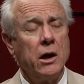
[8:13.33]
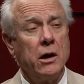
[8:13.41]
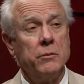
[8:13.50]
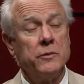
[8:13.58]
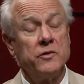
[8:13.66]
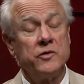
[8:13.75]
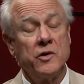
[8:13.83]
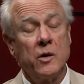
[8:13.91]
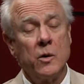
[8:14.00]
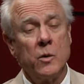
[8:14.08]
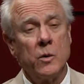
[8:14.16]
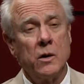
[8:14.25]
Um,
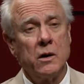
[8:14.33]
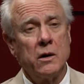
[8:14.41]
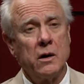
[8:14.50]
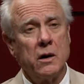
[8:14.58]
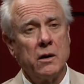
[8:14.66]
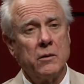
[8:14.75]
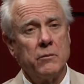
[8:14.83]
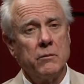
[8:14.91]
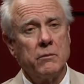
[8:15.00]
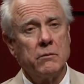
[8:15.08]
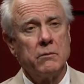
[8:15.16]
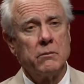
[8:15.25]
so um,
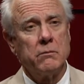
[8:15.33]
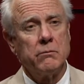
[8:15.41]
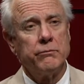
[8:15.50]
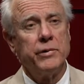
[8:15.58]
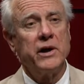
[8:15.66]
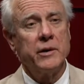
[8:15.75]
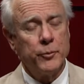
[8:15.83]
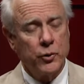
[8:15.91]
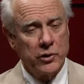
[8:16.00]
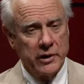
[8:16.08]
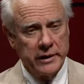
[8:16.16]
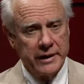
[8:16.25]
very
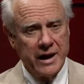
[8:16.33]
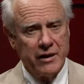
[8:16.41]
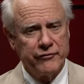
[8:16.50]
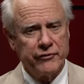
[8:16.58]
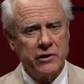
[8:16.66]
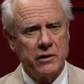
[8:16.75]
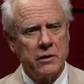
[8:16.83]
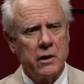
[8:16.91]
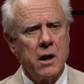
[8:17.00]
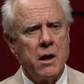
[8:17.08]
important effort,